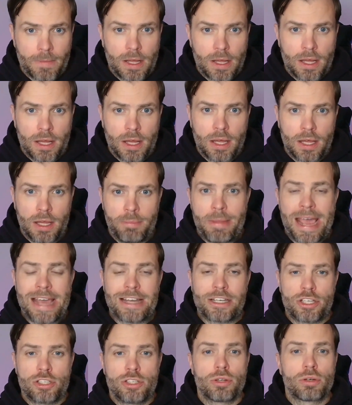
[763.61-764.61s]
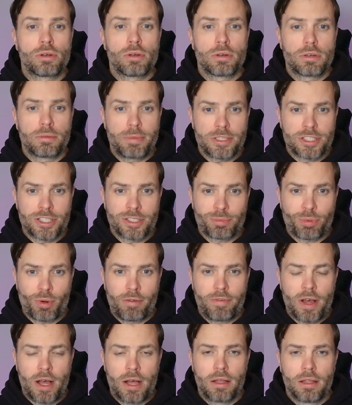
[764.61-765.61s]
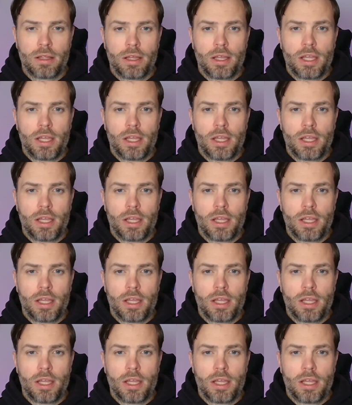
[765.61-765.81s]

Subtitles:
matches your Google Business Profile.